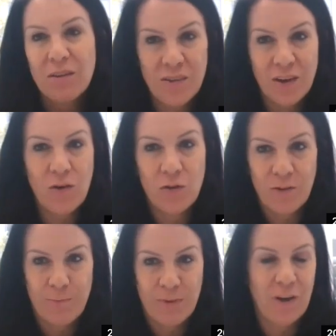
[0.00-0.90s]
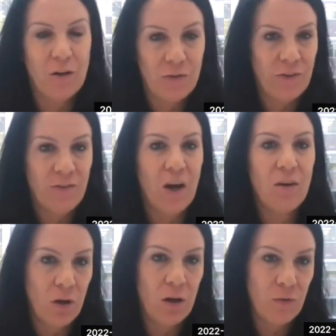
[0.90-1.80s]
0% of
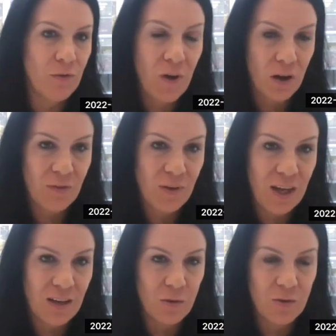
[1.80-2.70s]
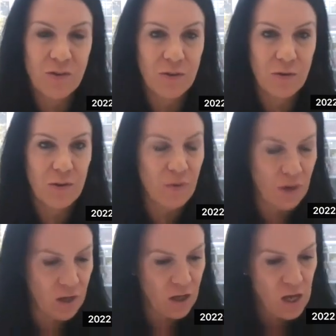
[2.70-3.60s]
survival over 5 years, which is
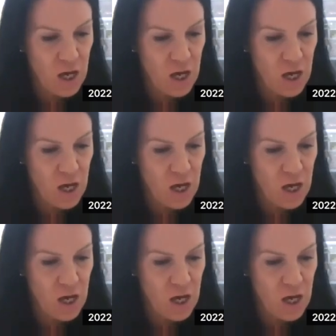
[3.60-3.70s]
horrific,